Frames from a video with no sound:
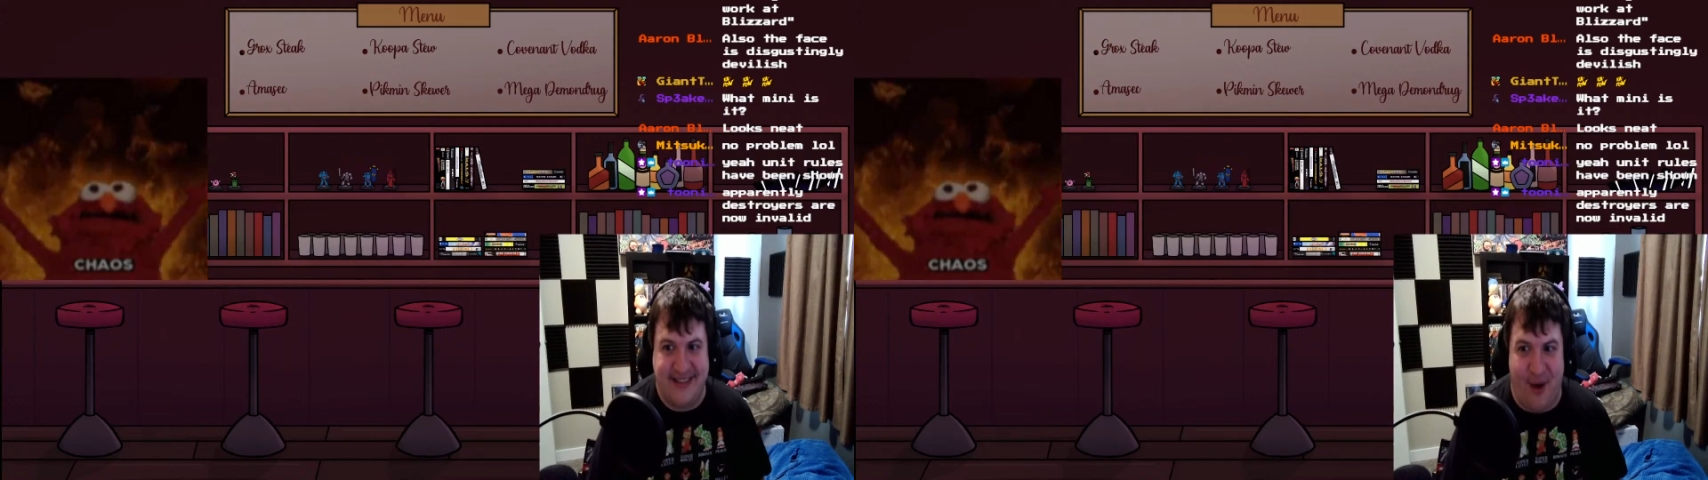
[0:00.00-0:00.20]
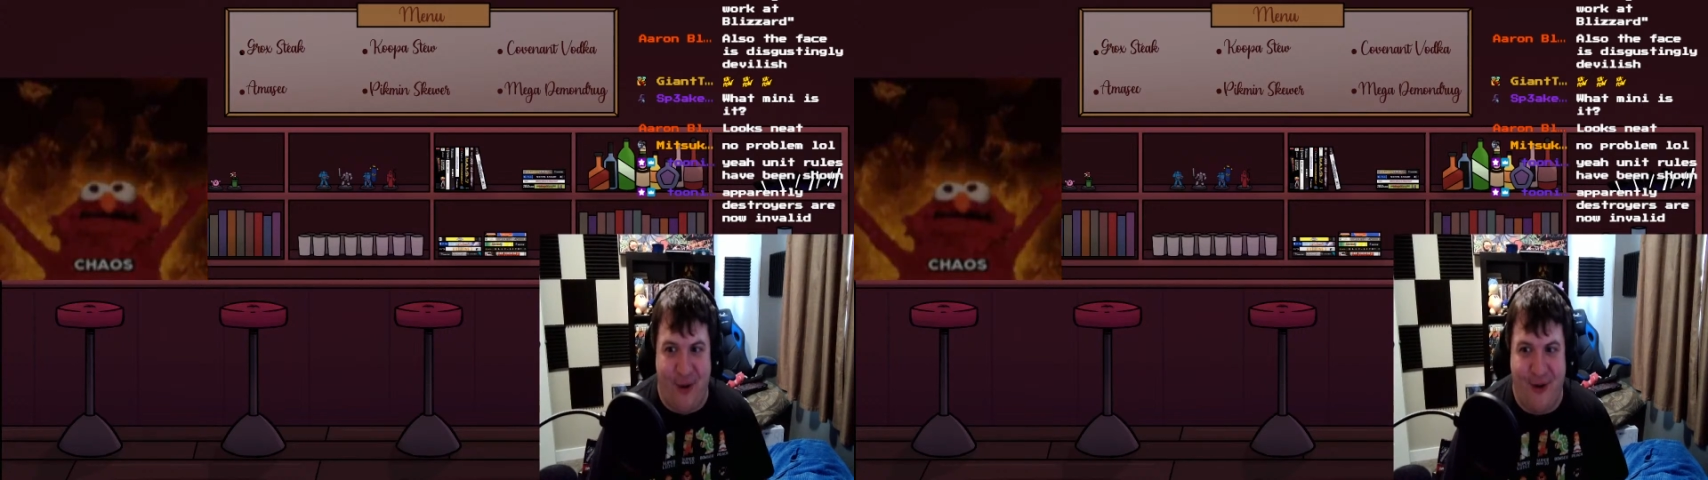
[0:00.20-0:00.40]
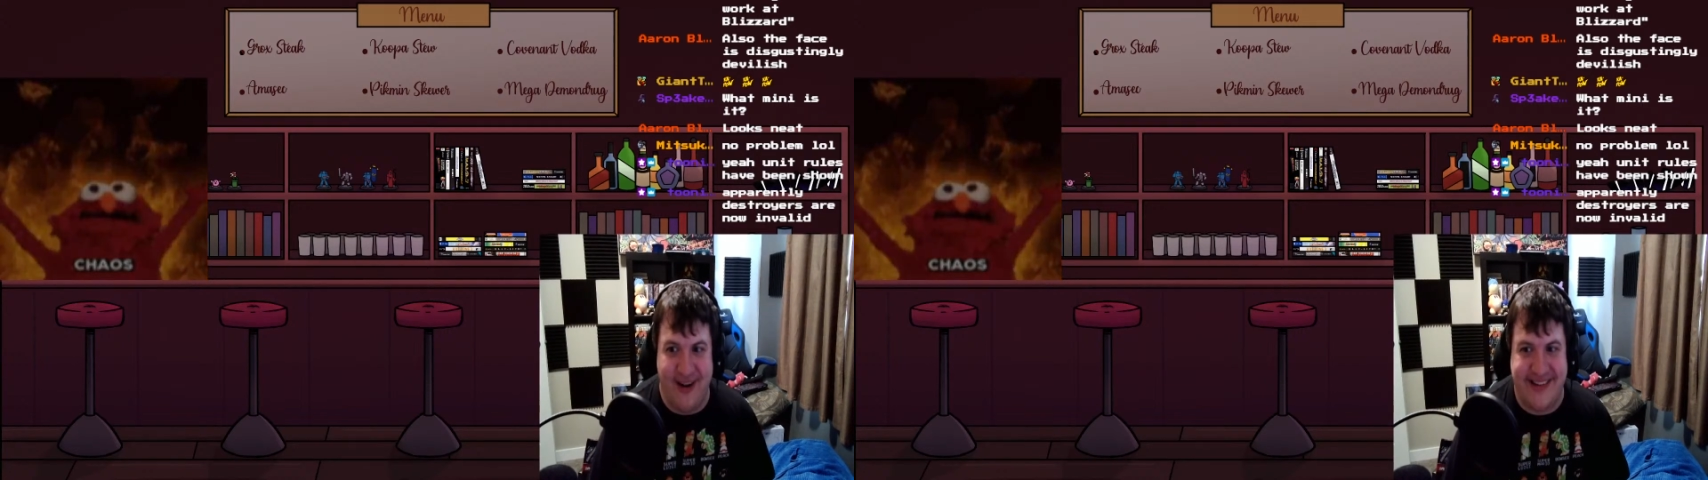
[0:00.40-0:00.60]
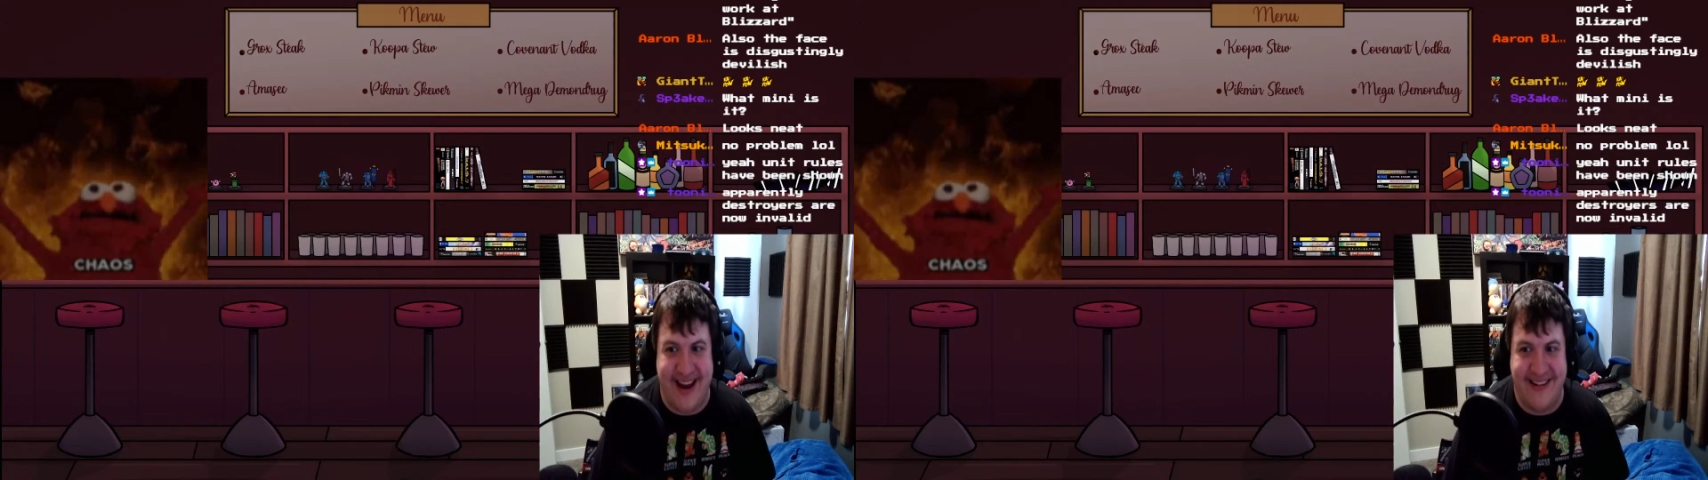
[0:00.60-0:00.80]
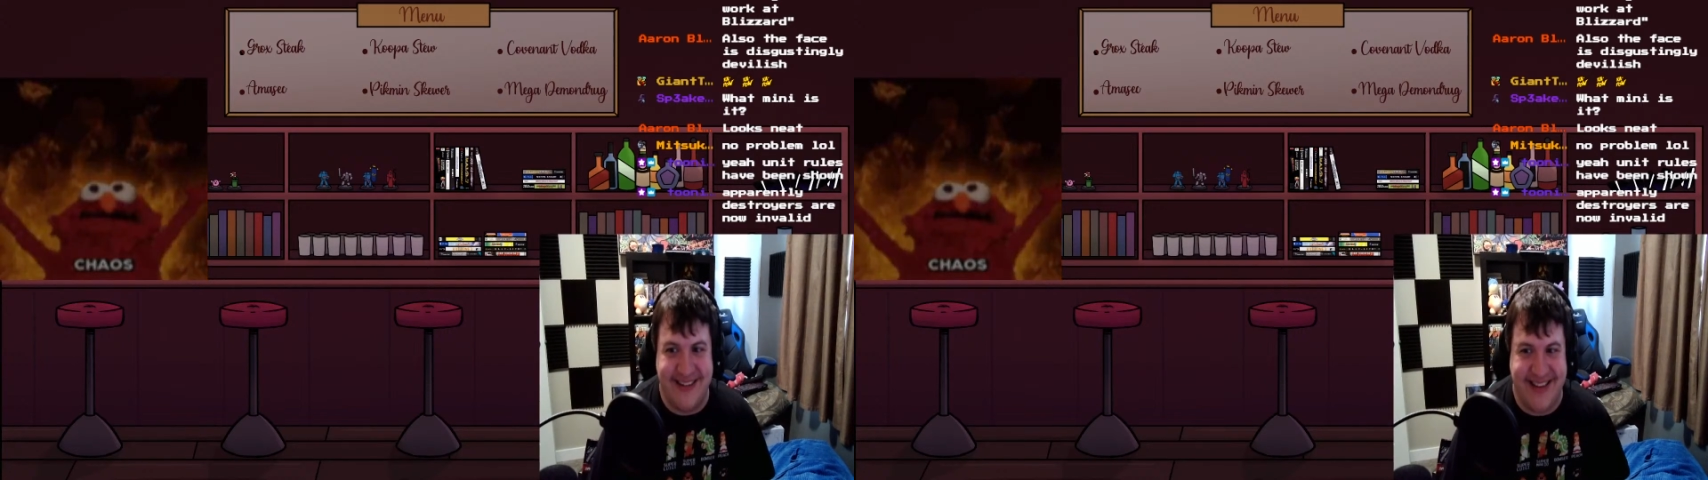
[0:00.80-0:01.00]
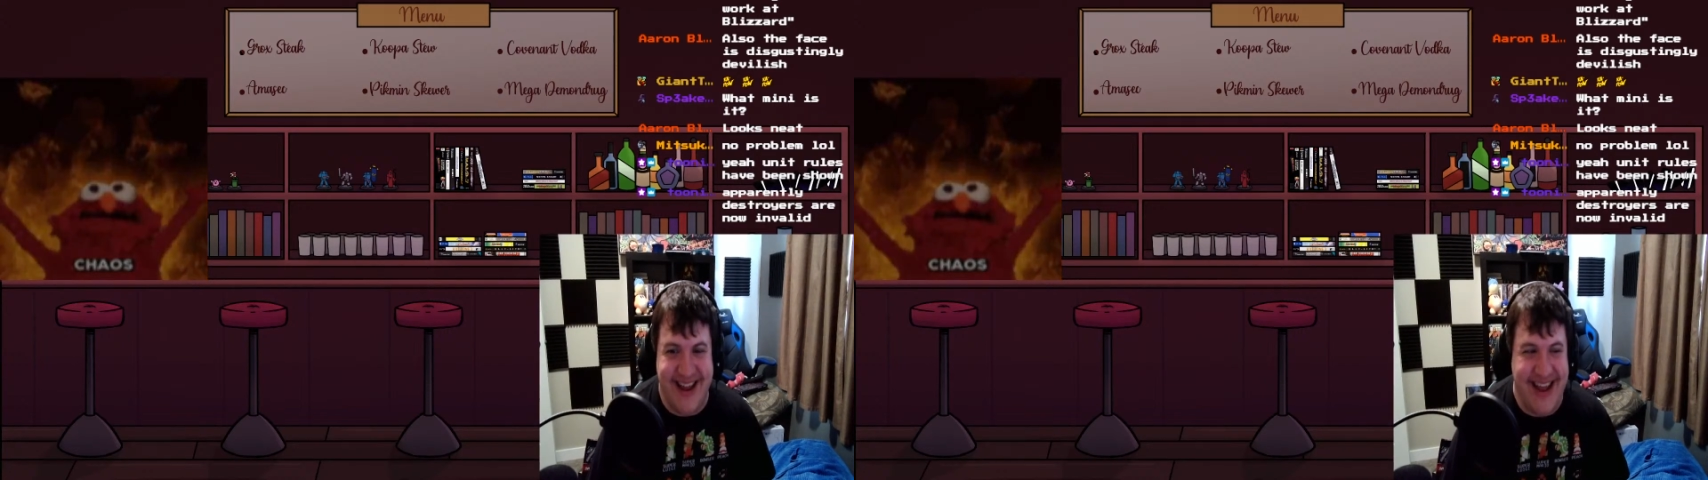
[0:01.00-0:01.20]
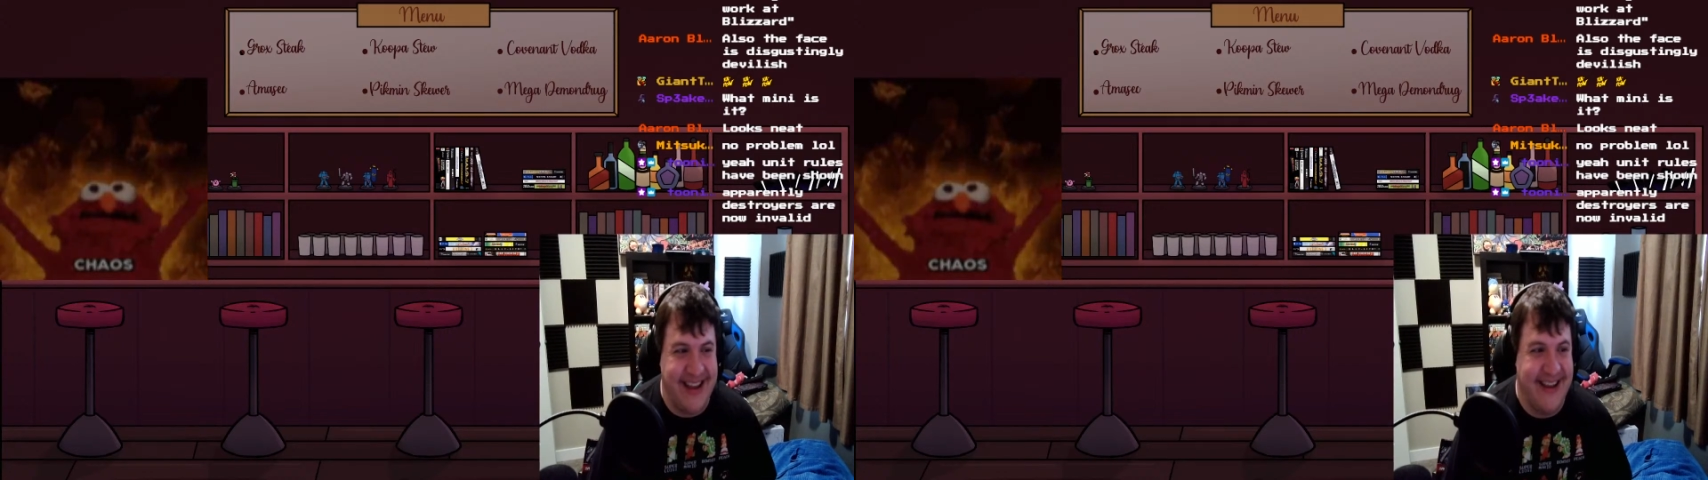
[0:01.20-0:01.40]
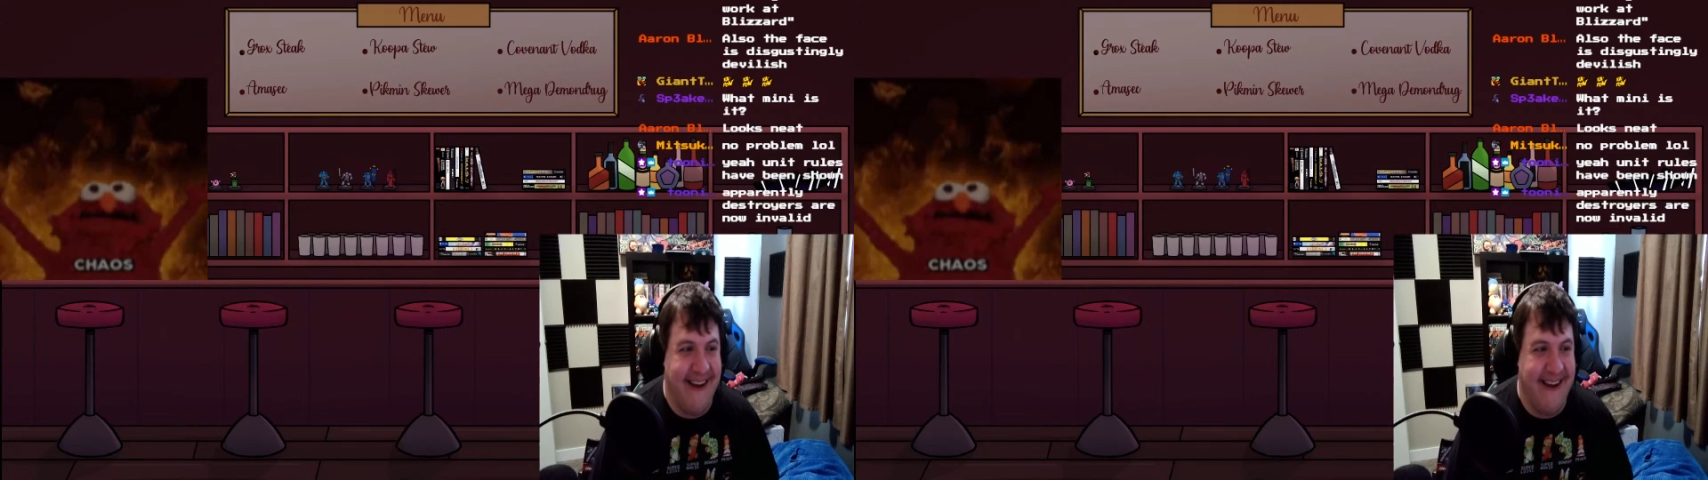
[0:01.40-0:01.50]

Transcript: the Horus Heresy?